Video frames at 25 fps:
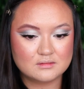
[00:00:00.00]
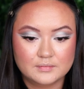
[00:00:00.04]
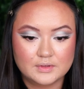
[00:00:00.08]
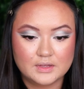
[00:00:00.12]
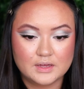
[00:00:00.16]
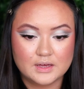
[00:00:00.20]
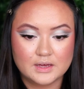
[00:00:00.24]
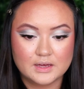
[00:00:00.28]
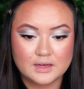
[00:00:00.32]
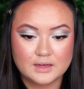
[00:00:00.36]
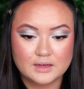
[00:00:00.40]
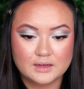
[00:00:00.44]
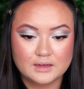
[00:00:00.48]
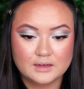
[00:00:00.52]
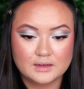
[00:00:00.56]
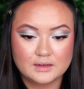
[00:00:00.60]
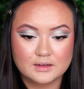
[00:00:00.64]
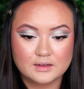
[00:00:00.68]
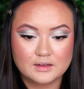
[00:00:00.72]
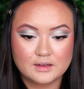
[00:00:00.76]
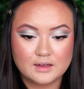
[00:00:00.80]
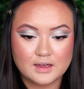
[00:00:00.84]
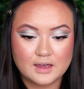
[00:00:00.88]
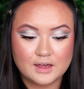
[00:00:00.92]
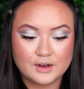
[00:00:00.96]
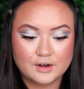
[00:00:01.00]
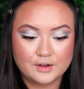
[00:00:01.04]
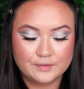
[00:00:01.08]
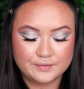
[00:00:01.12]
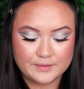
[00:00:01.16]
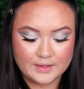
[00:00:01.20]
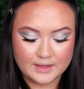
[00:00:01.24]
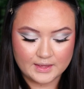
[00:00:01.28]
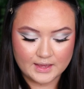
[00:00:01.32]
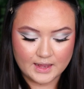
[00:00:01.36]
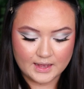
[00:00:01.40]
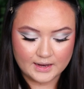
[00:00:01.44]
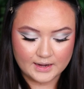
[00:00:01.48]
Yeah, I
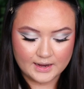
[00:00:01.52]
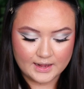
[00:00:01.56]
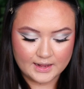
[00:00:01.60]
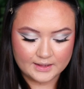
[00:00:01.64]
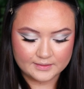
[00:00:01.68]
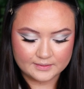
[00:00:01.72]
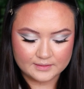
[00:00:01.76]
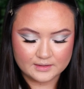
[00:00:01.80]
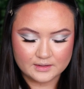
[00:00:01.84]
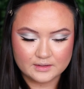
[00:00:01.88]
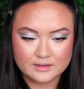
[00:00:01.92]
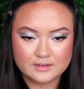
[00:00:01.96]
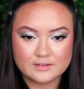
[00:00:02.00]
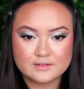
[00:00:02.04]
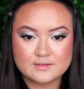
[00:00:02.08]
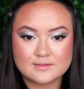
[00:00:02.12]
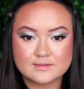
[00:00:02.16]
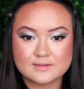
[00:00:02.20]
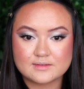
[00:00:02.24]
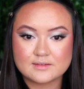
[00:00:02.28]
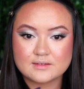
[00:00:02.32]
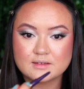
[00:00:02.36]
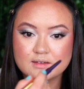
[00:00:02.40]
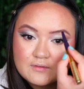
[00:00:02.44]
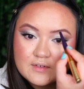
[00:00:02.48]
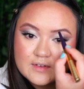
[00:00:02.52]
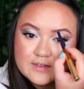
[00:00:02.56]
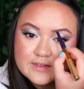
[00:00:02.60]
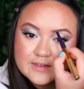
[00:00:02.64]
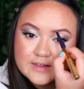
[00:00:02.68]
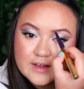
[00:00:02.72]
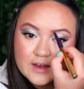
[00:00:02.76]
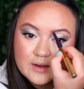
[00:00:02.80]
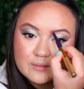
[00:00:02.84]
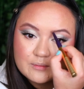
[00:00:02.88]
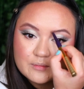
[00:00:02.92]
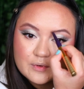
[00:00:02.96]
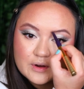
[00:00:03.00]
don't think I like this. For
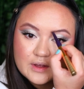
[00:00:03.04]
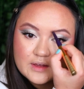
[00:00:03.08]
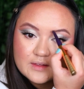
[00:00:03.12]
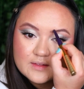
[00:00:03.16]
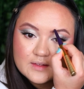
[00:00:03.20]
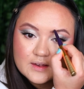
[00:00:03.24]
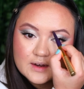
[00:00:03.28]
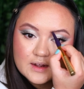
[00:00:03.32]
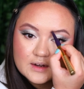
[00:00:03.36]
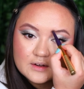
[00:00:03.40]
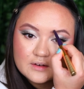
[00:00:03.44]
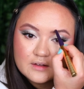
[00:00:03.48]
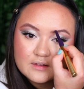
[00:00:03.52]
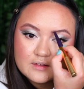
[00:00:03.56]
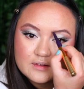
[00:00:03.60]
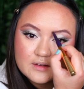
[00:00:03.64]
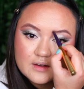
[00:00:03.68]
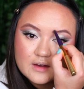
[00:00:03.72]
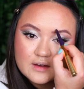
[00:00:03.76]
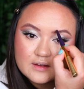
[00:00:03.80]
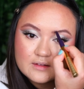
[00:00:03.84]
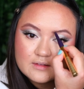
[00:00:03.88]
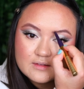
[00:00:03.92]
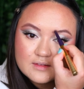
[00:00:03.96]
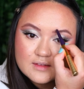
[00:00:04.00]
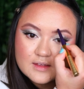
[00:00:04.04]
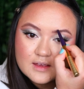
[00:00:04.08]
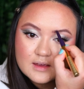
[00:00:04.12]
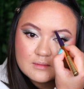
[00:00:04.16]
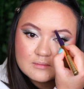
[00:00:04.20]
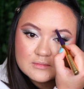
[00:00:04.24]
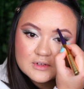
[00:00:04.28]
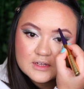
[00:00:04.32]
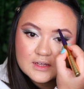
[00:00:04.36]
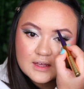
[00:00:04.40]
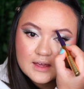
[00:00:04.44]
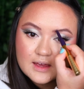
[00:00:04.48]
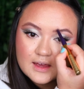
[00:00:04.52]
some reason, I just can't
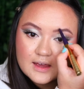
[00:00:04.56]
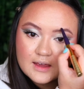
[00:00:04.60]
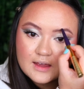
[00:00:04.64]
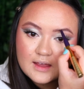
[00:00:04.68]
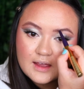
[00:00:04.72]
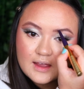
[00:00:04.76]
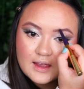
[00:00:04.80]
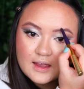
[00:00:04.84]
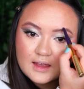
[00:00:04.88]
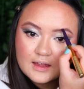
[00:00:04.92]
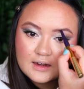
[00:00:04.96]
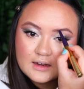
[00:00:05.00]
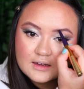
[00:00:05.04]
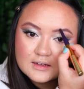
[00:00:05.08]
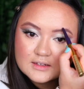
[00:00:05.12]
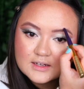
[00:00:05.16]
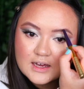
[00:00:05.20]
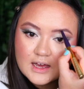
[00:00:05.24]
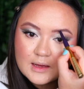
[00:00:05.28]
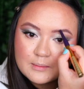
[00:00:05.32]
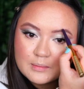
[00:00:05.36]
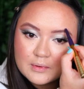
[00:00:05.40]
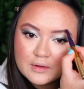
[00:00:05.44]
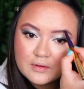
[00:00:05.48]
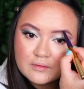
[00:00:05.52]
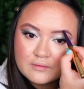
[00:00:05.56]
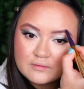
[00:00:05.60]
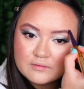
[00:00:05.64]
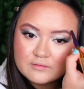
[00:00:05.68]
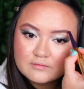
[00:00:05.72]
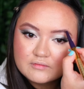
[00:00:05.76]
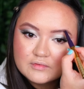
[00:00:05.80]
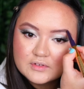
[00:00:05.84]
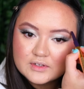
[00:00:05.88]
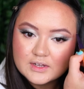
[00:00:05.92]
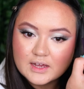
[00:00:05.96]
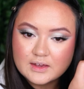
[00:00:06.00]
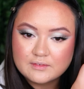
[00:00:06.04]
seem to get any type of
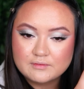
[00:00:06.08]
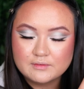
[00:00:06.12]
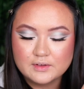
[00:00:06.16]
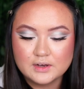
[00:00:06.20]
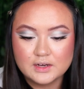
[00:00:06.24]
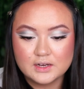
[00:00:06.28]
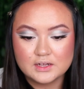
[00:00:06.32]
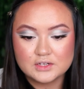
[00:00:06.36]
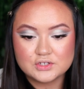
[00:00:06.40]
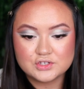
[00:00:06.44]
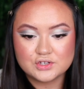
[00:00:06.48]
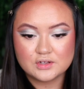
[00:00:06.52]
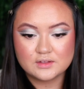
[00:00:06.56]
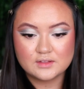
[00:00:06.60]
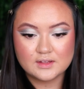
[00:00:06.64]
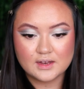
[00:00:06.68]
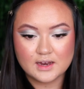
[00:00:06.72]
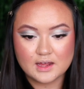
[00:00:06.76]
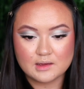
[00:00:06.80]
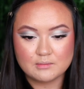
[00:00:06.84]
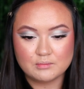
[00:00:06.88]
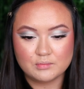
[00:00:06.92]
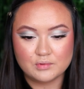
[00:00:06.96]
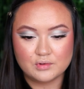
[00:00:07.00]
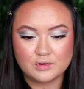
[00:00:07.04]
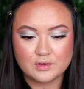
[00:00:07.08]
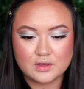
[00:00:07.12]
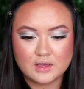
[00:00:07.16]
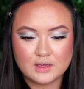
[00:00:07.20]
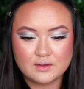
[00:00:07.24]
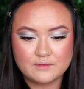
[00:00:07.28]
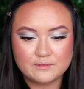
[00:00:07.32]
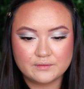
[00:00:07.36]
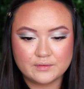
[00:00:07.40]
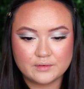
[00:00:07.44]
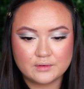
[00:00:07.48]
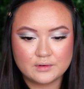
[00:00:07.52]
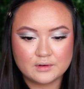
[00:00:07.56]
definition that I'm
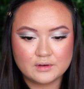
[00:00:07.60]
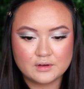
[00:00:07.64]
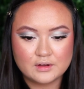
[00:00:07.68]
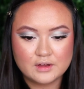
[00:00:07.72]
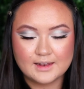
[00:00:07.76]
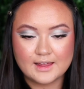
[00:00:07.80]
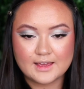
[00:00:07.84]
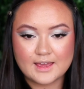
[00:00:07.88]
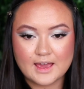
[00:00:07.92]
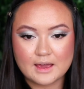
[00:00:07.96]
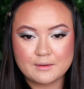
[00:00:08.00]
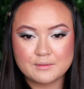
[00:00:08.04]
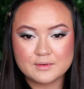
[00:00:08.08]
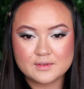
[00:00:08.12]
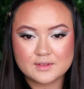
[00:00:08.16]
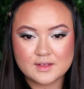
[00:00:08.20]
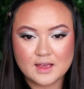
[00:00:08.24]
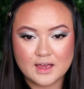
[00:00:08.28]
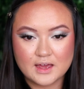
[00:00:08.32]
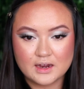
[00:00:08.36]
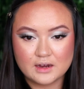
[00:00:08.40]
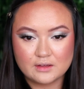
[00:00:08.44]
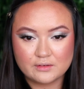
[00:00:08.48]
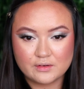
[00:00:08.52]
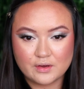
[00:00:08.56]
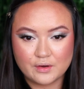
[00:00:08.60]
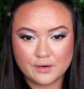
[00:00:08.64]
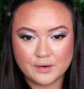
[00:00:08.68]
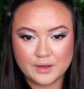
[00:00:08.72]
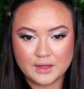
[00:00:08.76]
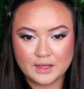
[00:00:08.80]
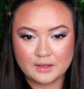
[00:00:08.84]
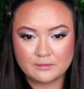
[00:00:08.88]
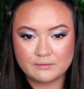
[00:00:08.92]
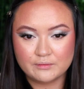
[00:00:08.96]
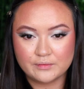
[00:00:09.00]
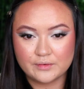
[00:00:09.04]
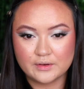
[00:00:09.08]
looking for. Like, I was kind of
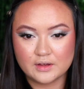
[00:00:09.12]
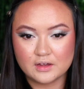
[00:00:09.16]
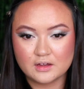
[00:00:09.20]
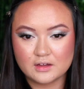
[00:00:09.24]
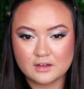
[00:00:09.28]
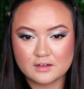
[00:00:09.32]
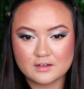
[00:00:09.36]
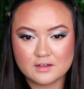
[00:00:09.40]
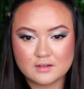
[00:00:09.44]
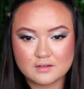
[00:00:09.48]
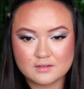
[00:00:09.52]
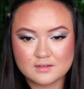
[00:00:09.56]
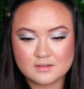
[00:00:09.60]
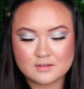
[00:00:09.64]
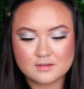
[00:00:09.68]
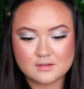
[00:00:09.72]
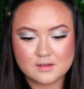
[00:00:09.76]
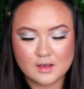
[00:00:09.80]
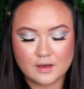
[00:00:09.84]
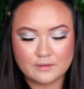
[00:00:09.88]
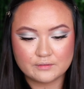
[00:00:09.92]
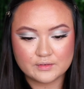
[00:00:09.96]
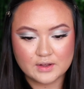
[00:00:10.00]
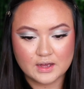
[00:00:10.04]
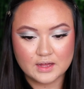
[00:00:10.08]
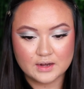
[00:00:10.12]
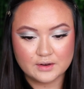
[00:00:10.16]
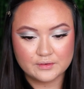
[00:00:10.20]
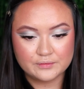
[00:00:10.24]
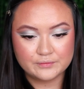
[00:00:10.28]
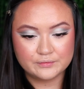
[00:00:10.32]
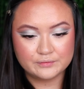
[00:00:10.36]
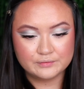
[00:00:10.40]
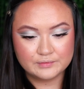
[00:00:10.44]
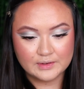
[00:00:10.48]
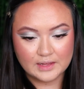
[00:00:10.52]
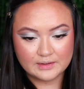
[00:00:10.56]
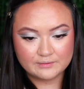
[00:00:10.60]
going for a soft kind of
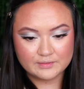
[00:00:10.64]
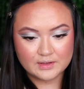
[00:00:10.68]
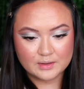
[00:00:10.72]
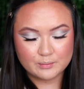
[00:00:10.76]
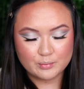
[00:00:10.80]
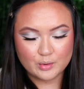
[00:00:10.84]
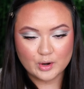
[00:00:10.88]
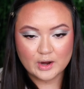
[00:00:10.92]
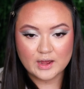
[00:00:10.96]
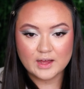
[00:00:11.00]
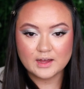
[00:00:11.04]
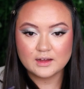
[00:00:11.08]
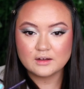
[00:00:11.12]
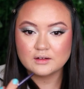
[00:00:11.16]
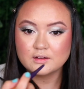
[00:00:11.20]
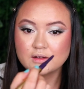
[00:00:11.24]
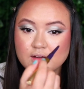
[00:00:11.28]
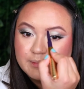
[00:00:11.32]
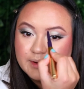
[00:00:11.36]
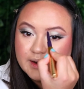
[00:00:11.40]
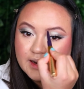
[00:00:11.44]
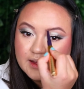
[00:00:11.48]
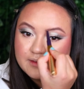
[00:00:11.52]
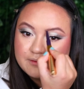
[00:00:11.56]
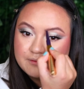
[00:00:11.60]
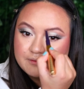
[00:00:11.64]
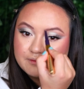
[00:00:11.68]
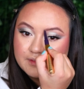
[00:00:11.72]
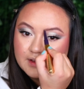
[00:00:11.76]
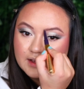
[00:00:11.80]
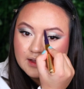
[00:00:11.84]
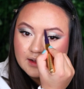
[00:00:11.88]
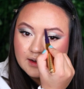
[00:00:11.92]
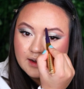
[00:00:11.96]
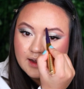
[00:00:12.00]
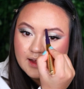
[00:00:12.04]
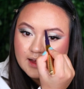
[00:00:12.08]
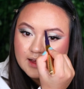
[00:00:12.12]
fluffy brow, but I
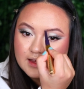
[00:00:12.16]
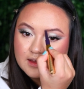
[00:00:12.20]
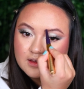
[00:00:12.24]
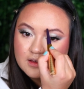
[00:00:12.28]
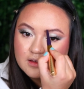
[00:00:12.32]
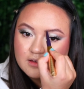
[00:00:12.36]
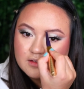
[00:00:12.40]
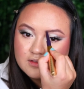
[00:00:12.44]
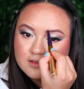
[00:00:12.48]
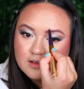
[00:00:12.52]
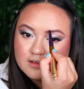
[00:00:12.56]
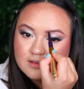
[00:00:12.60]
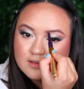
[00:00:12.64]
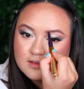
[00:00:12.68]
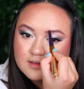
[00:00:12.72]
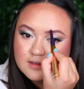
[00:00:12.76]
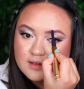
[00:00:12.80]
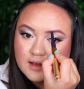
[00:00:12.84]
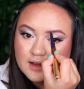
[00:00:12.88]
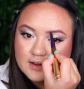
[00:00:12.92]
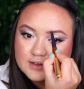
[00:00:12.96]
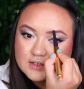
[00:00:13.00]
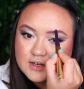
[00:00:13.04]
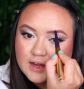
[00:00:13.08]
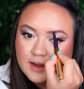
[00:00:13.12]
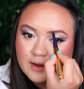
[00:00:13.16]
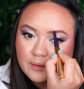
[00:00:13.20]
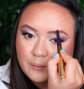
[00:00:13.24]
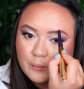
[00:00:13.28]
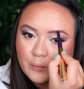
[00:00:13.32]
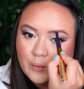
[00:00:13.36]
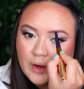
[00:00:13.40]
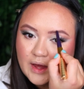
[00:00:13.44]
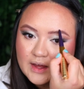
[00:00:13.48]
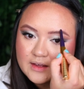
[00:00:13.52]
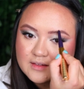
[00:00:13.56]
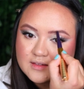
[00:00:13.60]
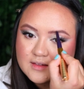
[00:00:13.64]
feel like because it's such a
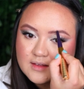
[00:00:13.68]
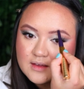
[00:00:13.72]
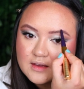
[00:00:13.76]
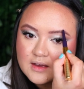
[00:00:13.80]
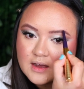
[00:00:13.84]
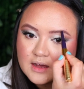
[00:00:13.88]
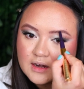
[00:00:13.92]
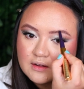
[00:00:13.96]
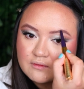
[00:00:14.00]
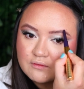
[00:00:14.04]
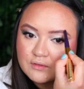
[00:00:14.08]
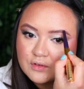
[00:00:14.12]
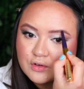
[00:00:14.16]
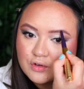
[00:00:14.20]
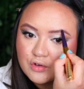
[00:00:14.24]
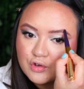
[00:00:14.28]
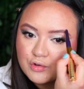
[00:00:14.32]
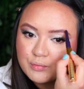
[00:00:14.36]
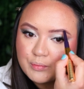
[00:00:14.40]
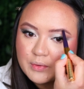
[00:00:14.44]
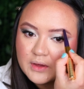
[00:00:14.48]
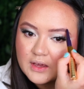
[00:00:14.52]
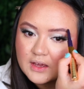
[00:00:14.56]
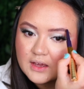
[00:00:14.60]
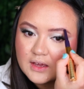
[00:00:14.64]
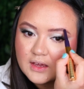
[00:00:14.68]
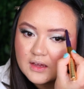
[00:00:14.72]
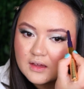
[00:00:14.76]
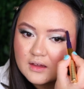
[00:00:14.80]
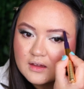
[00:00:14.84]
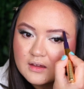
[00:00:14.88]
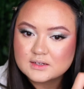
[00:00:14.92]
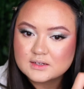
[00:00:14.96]
waxy kind of goopy